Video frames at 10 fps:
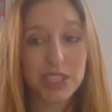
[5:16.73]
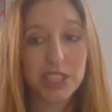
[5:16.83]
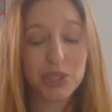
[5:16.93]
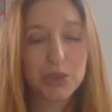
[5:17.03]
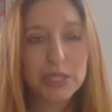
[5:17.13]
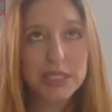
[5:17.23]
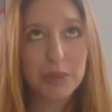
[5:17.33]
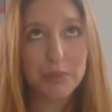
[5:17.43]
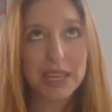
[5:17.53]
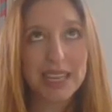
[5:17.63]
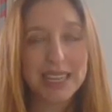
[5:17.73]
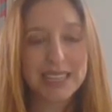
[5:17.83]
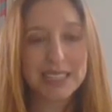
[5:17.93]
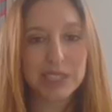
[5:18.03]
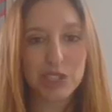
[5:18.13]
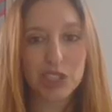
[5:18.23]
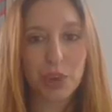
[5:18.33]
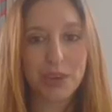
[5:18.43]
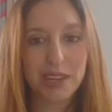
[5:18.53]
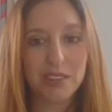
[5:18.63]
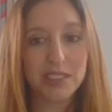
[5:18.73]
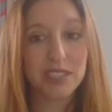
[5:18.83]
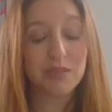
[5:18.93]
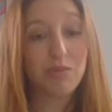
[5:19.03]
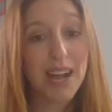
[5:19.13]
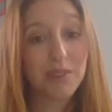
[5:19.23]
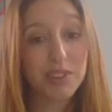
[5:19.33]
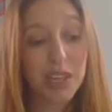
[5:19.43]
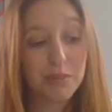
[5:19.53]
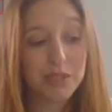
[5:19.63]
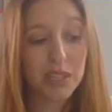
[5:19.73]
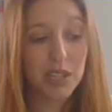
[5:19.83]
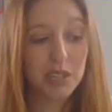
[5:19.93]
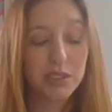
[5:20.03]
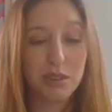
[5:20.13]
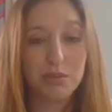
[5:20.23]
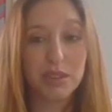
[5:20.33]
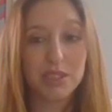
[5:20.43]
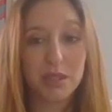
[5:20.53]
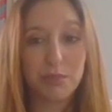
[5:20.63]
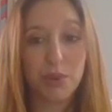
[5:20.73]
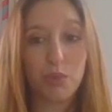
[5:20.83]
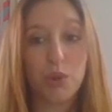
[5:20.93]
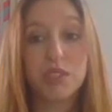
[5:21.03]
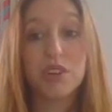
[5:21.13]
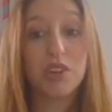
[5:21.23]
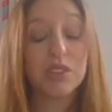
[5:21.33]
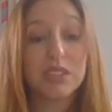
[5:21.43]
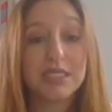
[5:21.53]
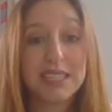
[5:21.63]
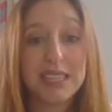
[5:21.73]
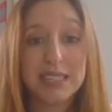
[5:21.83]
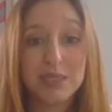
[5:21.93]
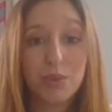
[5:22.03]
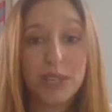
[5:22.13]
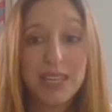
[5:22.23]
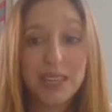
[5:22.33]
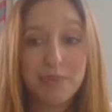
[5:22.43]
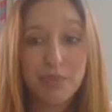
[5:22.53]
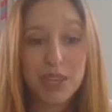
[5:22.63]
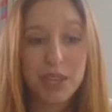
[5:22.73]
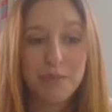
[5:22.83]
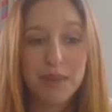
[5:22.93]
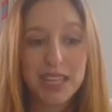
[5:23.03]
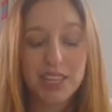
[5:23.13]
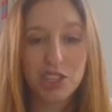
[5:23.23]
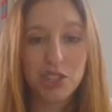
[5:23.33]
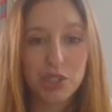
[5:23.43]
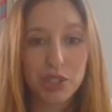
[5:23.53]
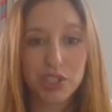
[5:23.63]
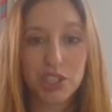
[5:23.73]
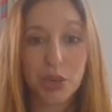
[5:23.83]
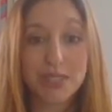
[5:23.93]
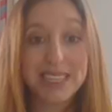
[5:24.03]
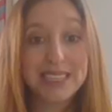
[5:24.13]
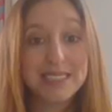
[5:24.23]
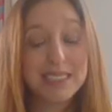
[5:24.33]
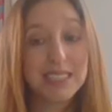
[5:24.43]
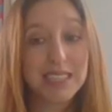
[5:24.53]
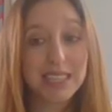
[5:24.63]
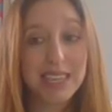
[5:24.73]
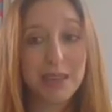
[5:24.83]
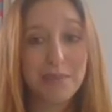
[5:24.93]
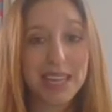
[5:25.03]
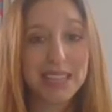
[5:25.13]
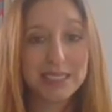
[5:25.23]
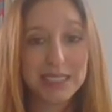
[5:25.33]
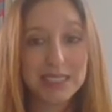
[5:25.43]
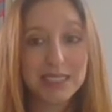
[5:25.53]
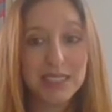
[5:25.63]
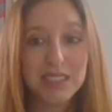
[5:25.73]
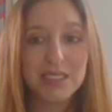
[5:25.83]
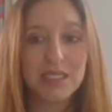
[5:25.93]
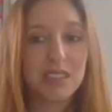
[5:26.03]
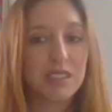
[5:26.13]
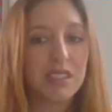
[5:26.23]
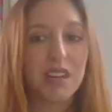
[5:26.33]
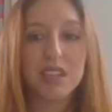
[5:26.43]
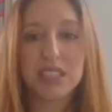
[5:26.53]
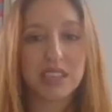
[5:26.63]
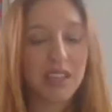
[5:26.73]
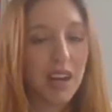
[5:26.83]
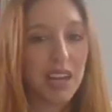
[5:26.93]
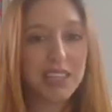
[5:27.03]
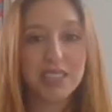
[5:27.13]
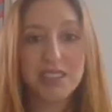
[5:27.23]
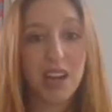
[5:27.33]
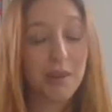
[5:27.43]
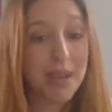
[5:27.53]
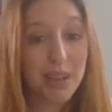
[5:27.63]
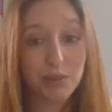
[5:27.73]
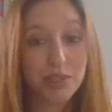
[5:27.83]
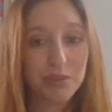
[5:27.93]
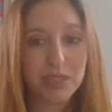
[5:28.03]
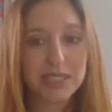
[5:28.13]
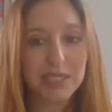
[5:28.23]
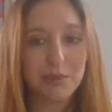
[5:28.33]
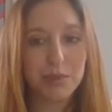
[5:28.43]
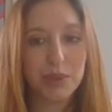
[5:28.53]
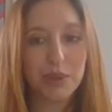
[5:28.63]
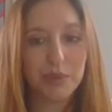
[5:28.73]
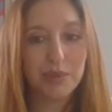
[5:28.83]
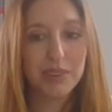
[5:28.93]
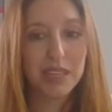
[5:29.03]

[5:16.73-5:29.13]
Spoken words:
Could also be getting the show included in roundups. So, for example, what's hot to see this week, making sure that the show is listed in key places, such as the Guardian Guide, Time Out, for example.